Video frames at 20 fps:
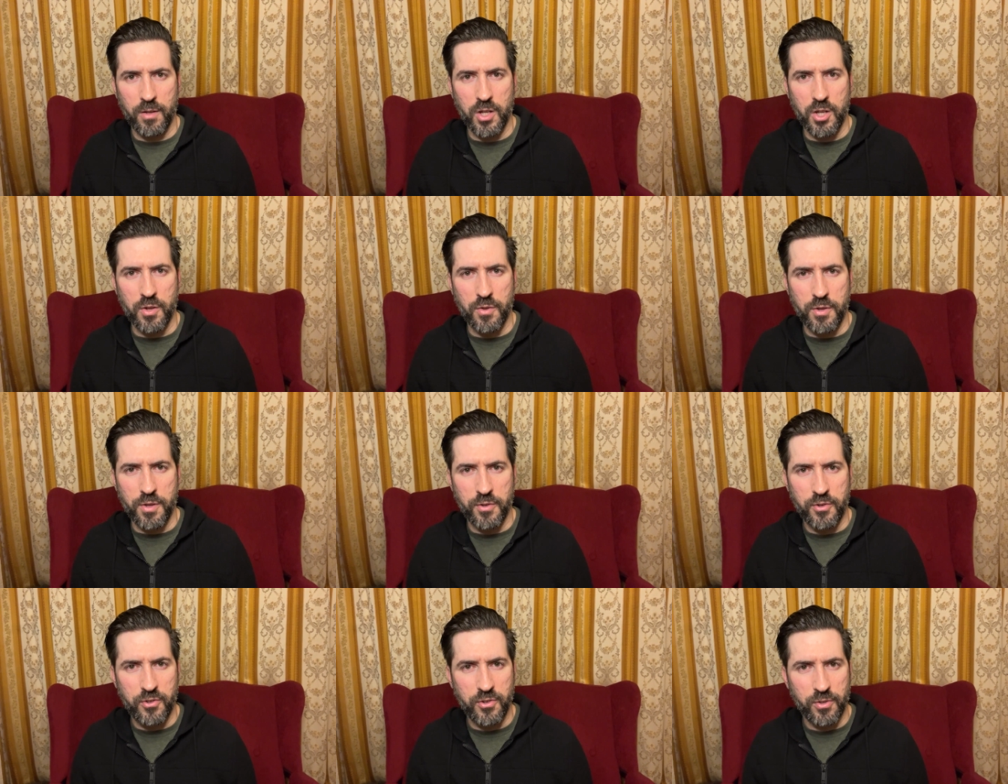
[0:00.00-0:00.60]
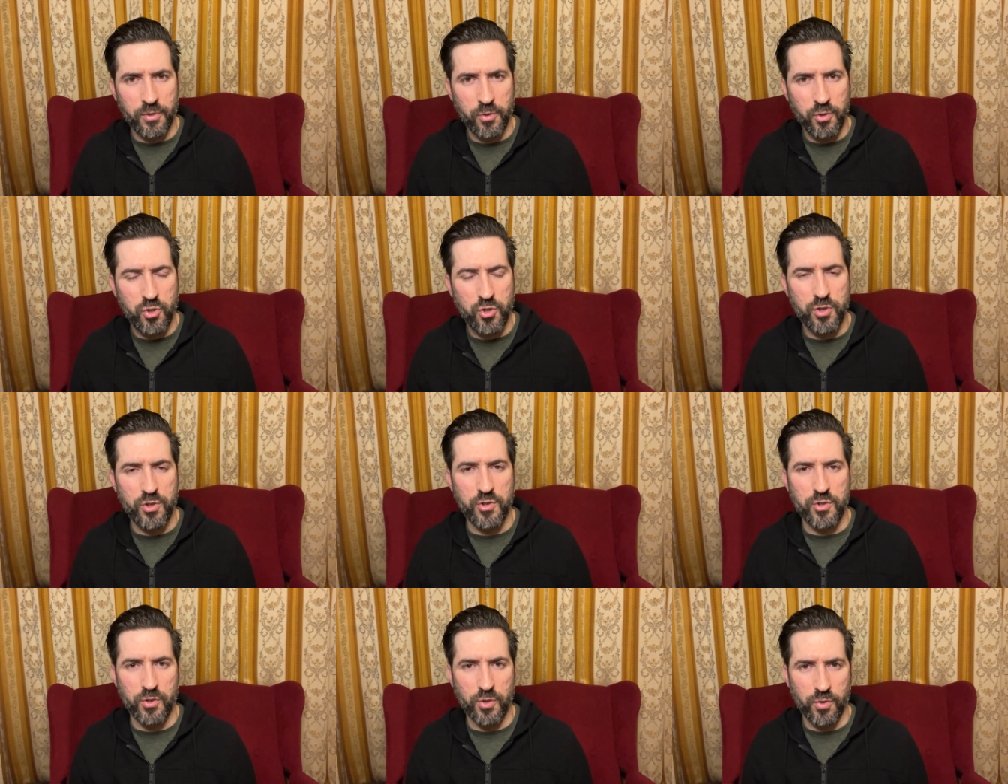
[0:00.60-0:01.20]
the solution
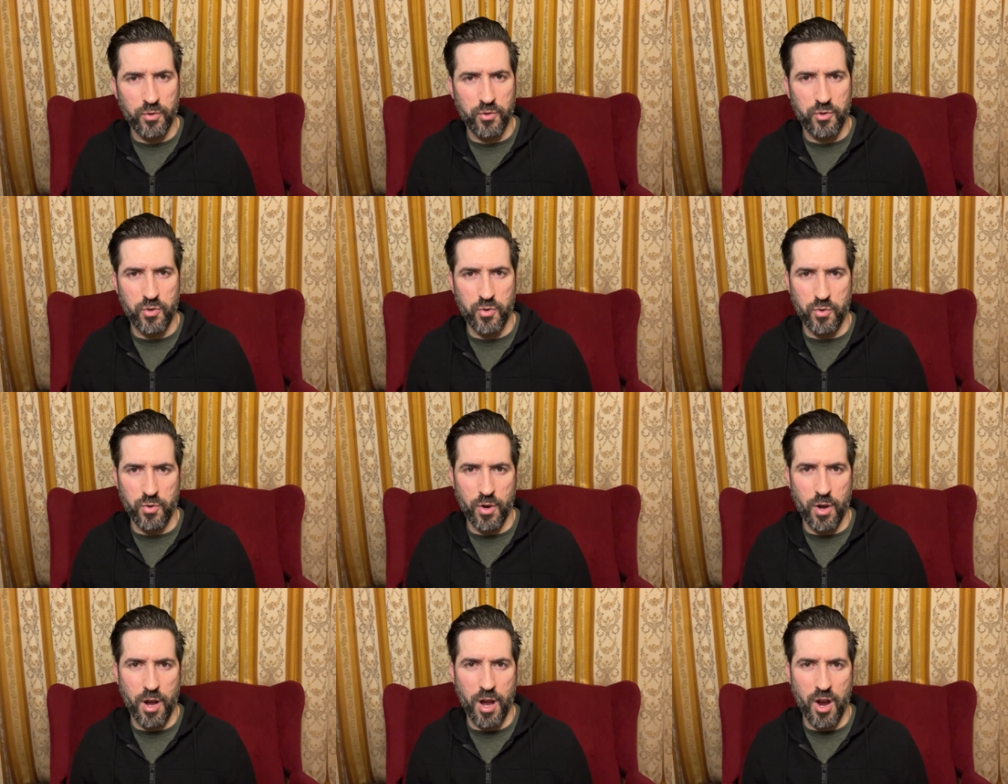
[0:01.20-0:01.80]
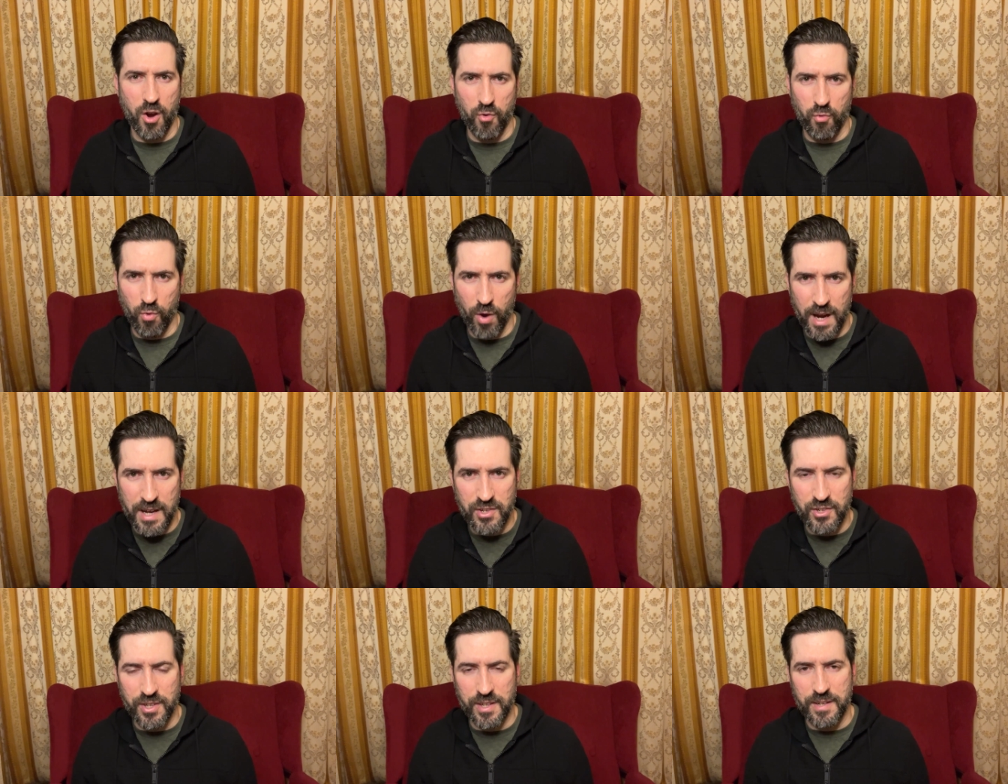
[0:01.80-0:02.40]
is not to
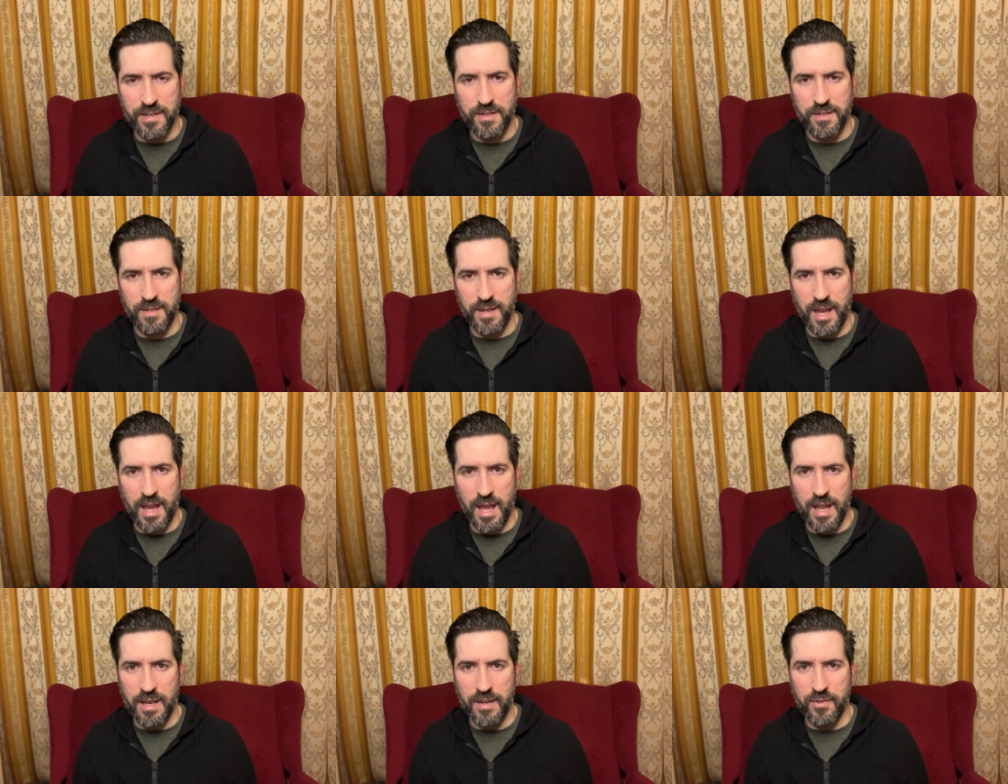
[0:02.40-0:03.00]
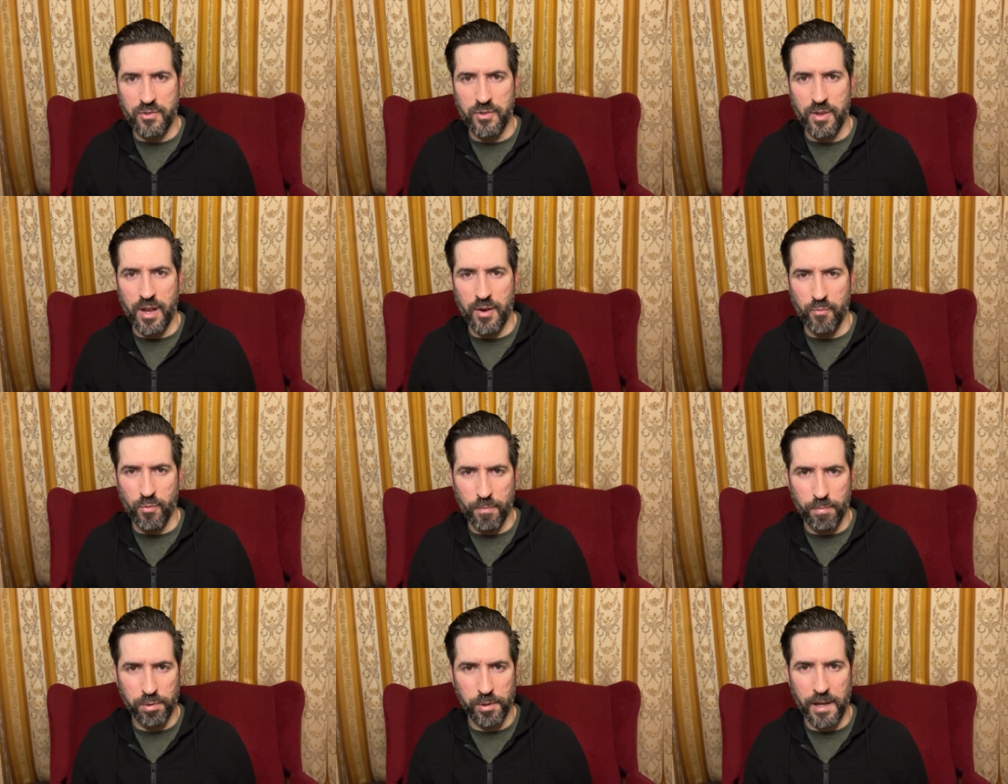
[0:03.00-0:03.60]
erase it and
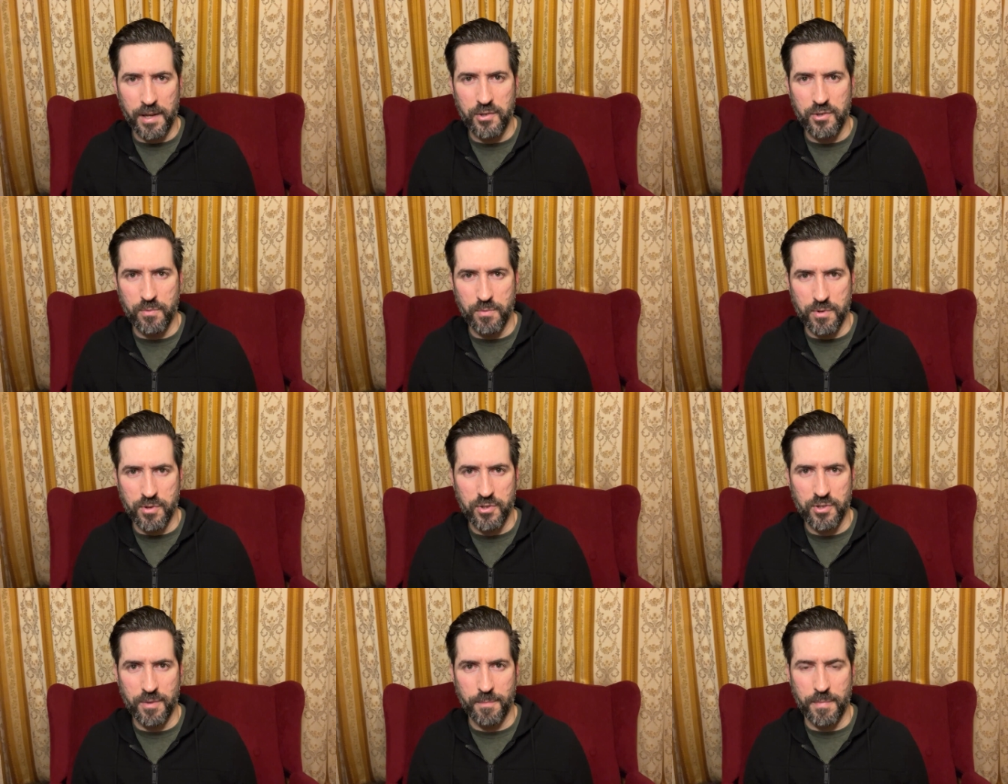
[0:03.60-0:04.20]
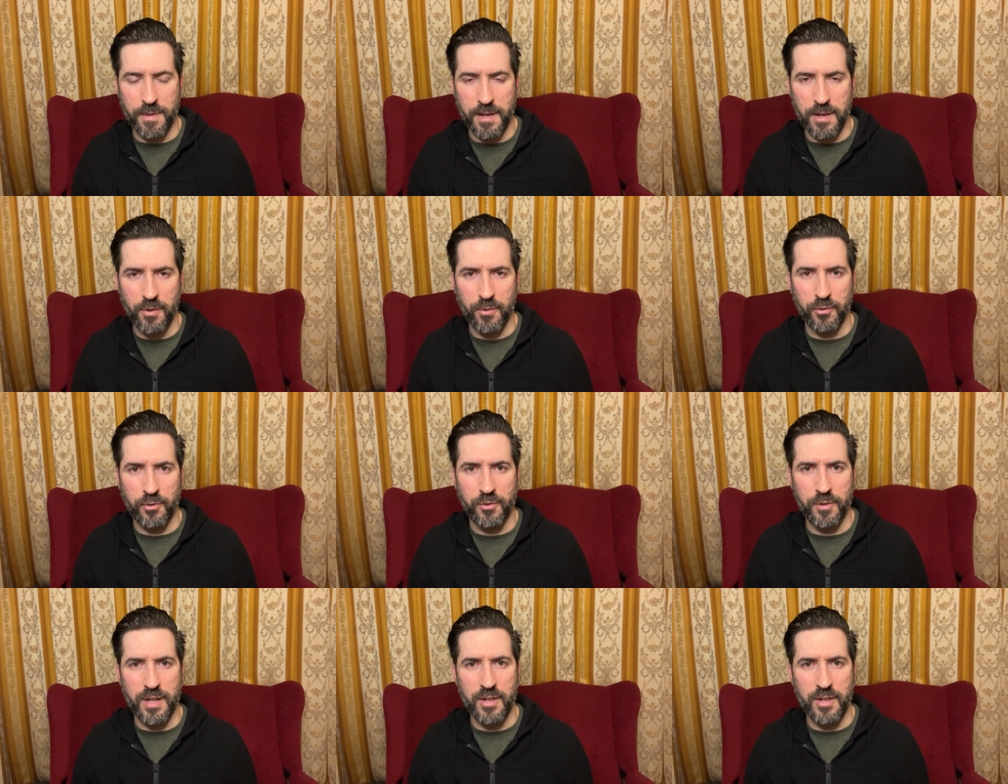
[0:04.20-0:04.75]
replace it with something else.